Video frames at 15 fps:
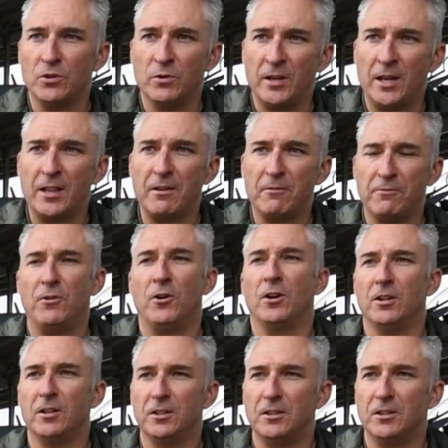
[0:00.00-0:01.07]
and now they've
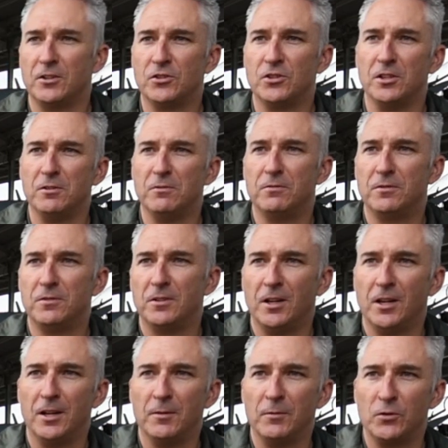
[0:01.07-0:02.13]
finally achieved
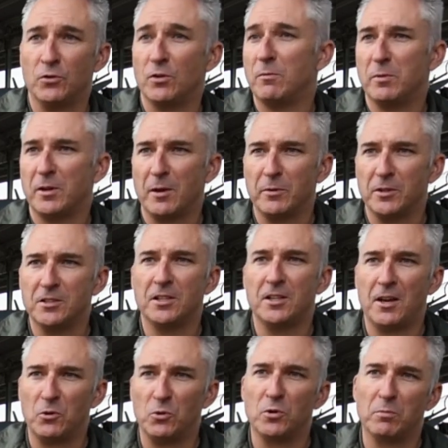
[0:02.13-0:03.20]
um, the dream of becoming a
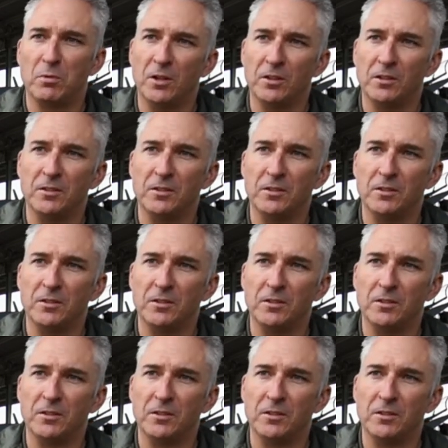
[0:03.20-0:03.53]
on the pilot